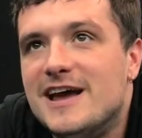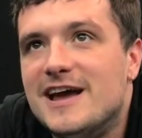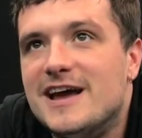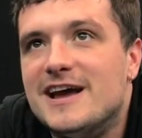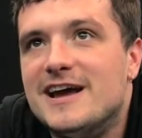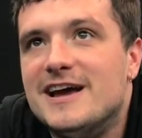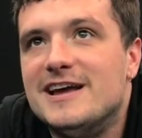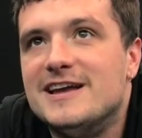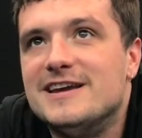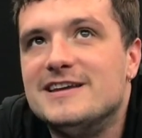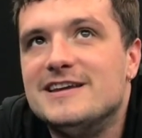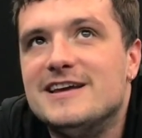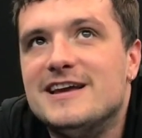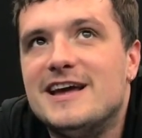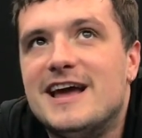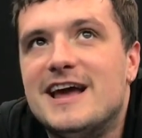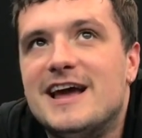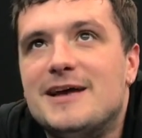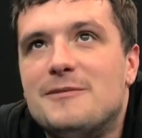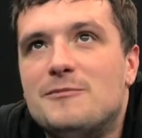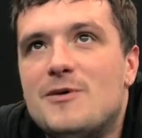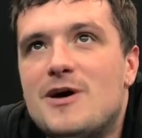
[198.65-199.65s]
and
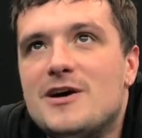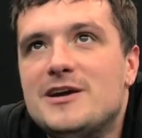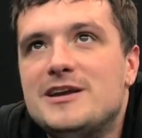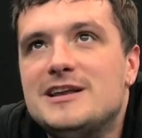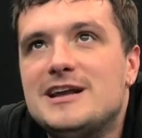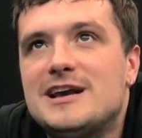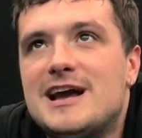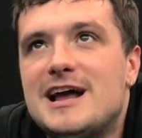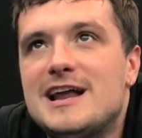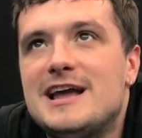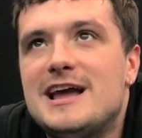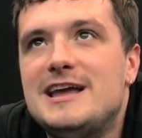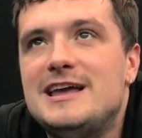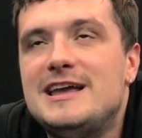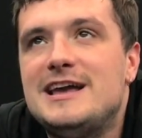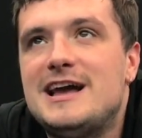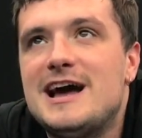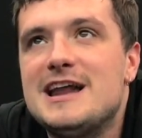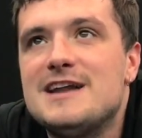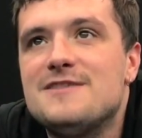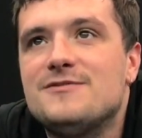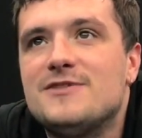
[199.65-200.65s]
and while he he
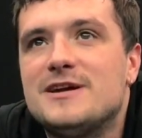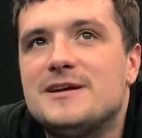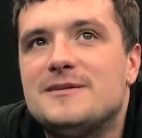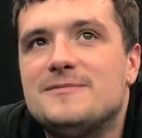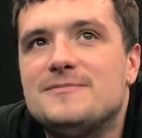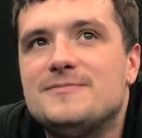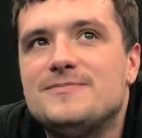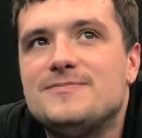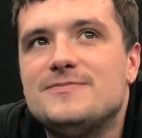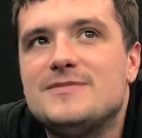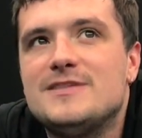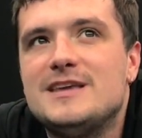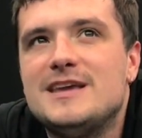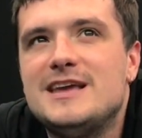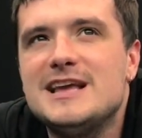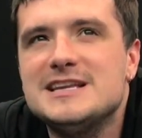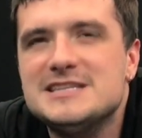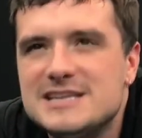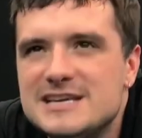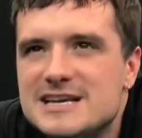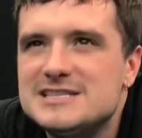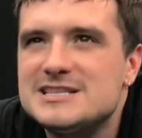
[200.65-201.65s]
kind of like he
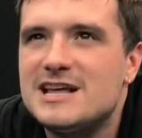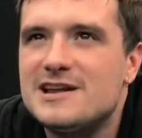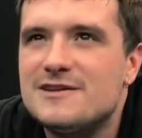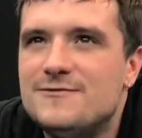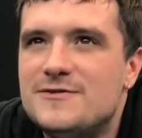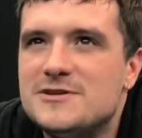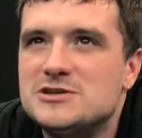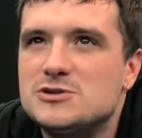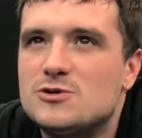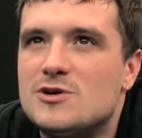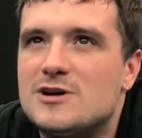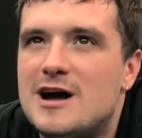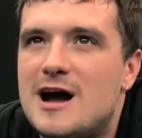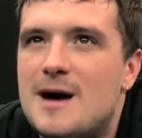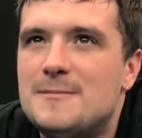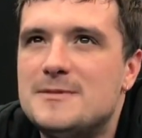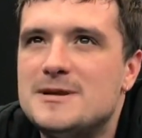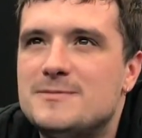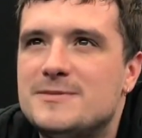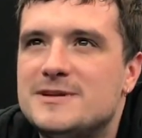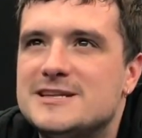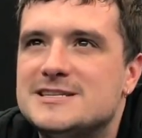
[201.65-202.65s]
has, he has a lot of physical
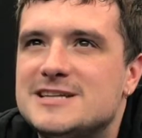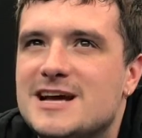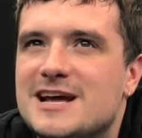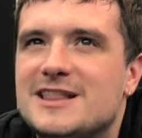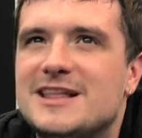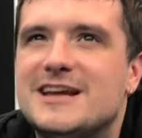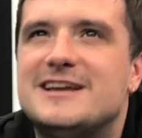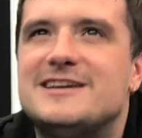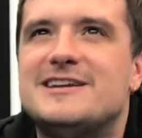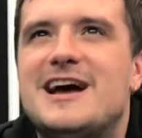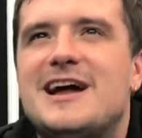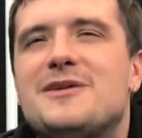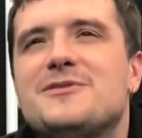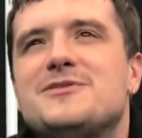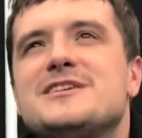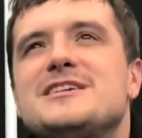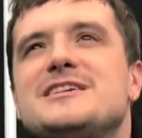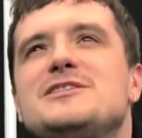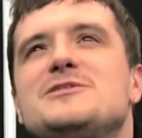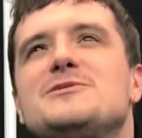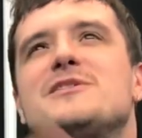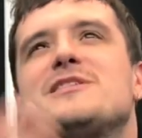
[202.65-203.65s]
comedy, but he's not like I don't
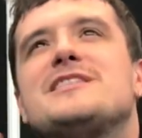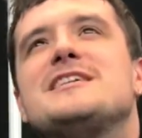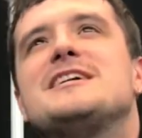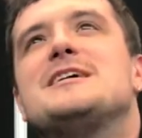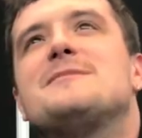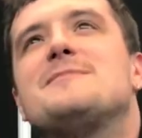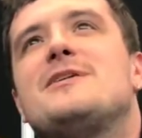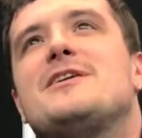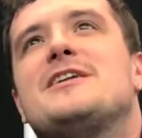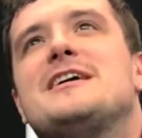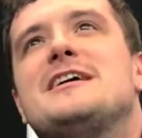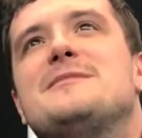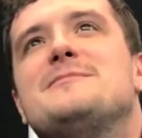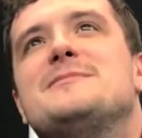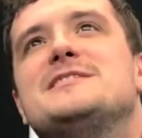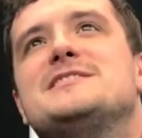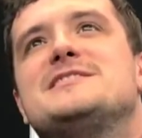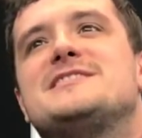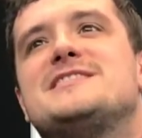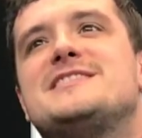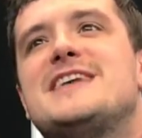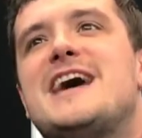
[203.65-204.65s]
think you would think about him
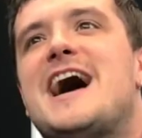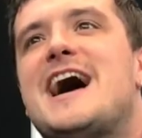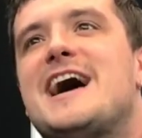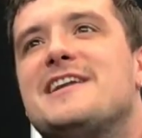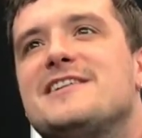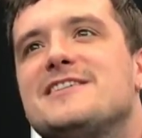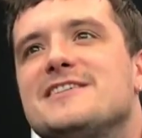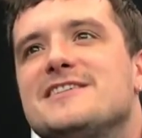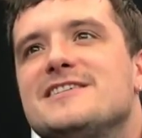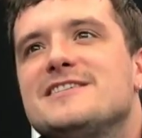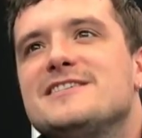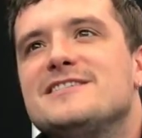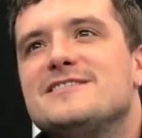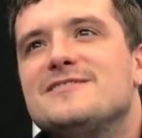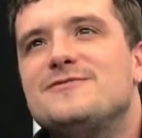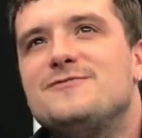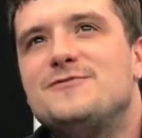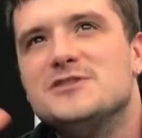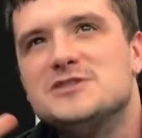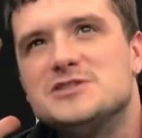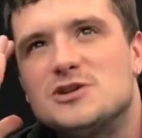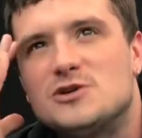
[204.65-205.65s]
as that
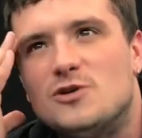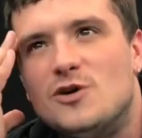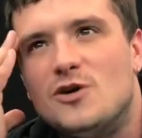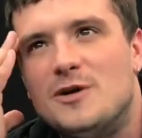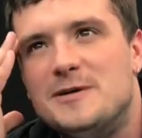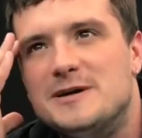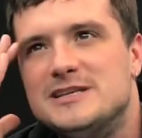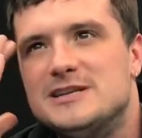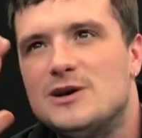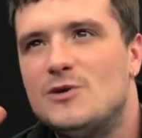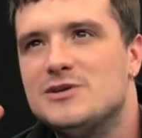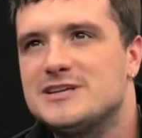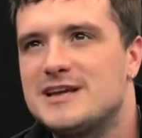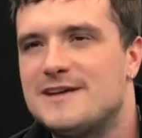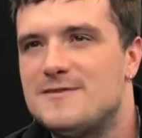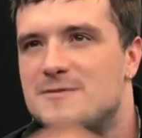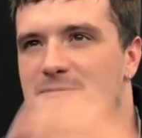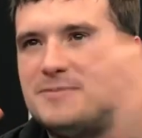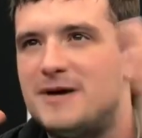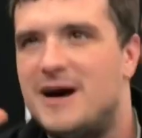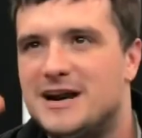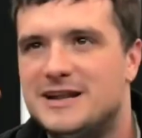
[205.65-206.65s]
physical. he's always
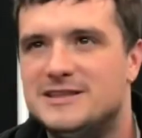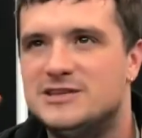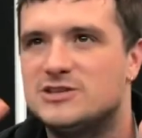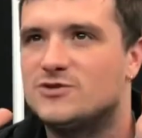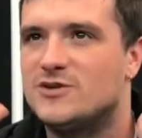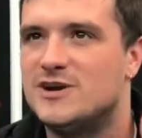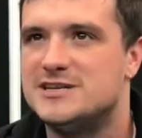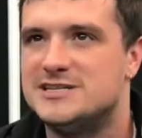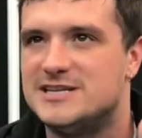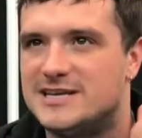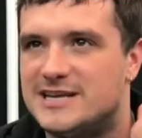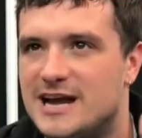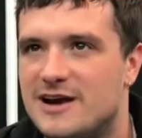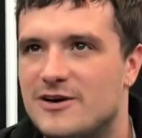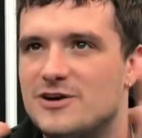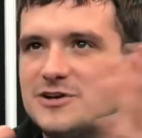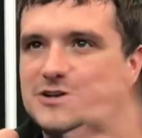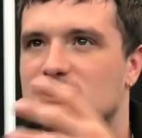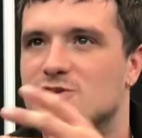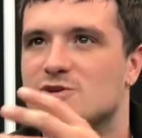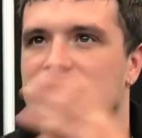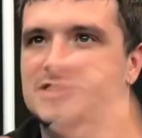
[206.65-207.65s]
kind of embodying these crazy
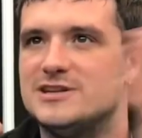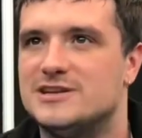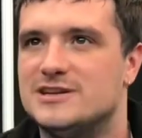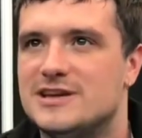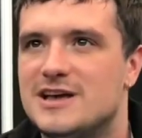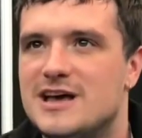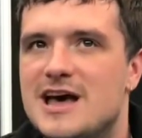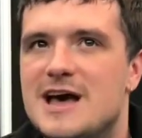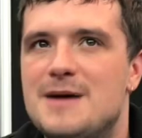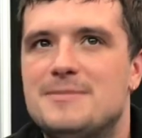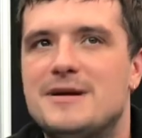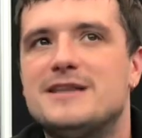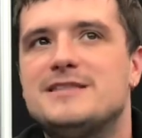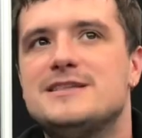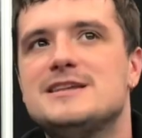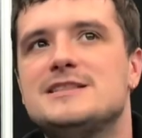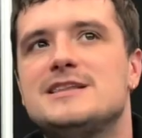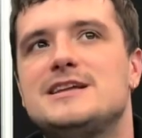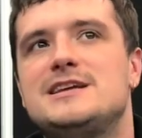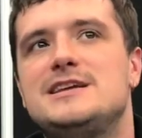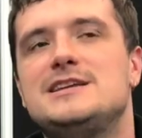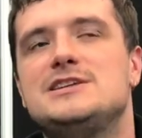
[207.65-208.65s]
characters, and but I
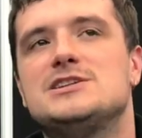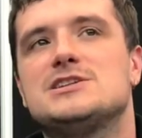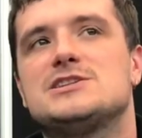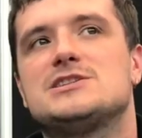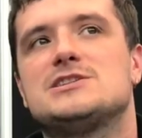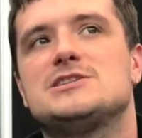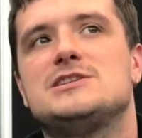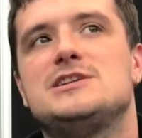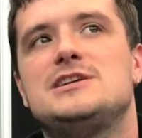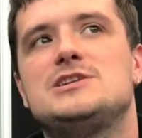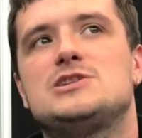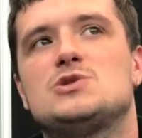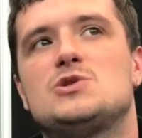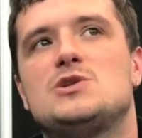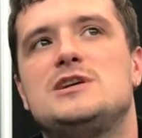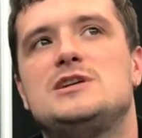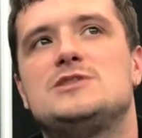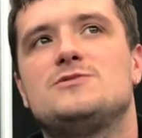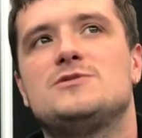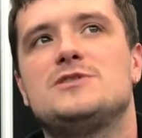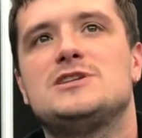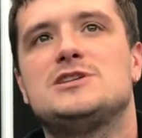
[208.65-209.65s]
think that he just he's
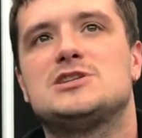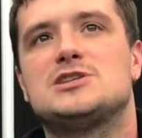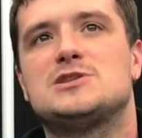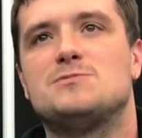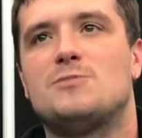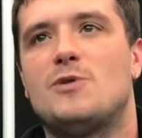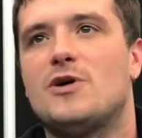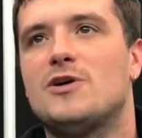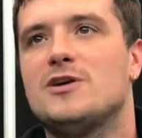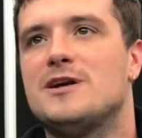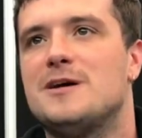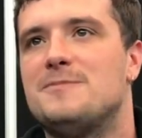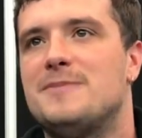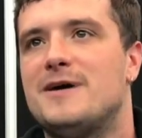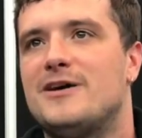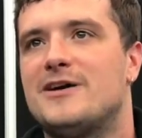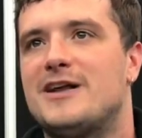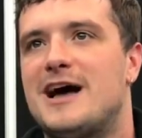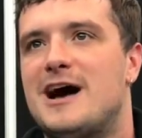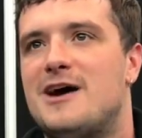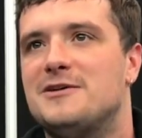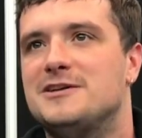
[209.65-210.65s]
he's really smart
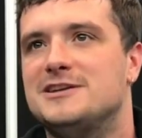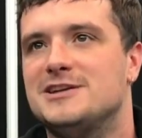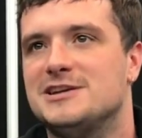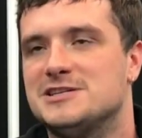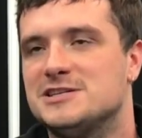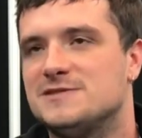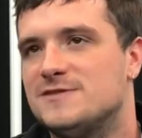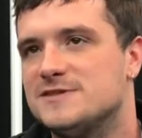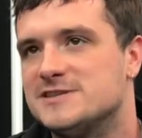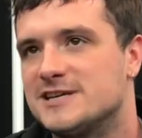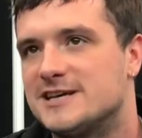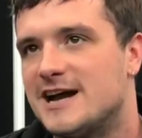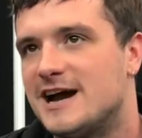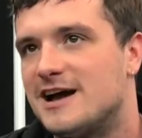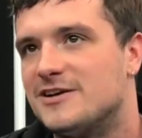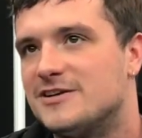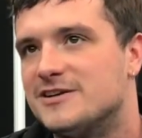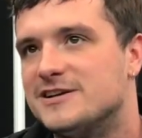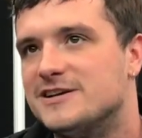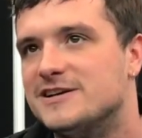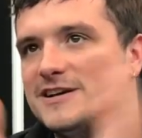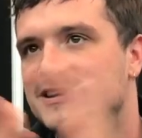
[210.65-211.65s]
about how he does his physicality.